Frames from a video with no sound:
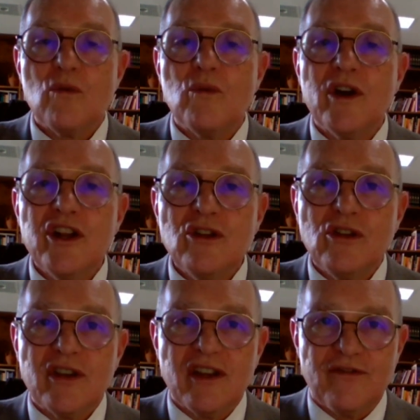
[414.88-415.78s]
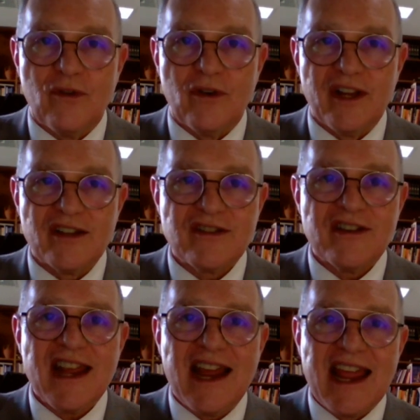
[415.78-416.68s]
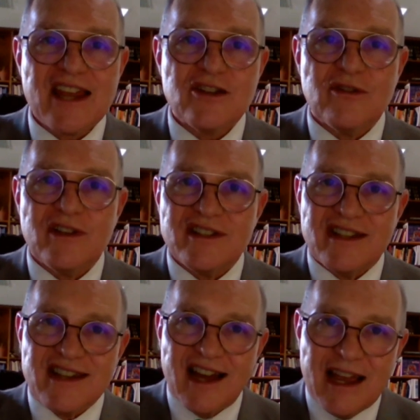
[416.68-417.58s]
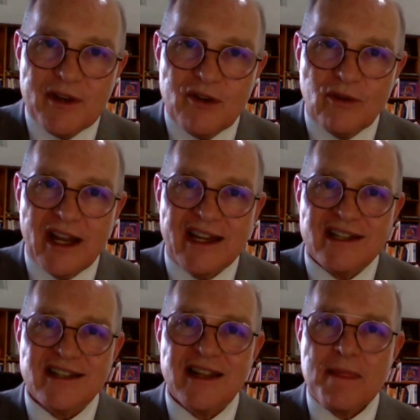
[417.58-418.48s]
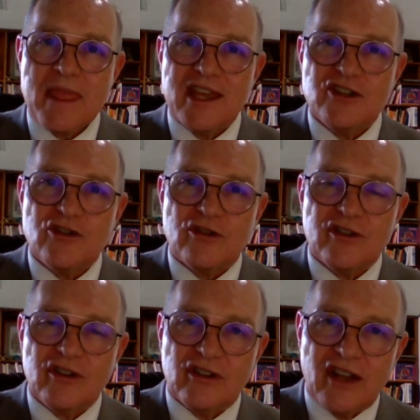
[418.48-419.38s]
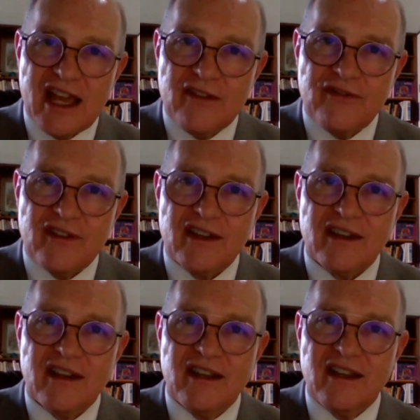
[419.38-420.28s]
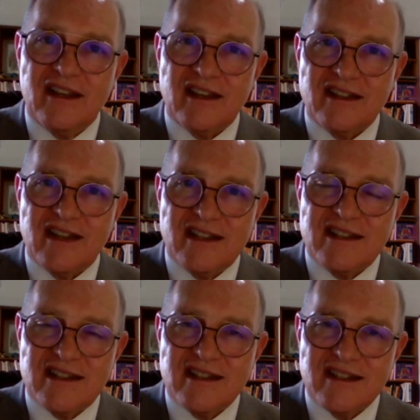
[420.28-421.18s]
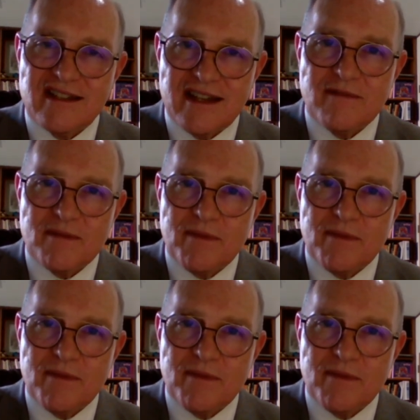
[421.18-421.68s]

What are you looking for? Yesterday I asked you, is the timing right? Is, is your life eh, eh, in, seems to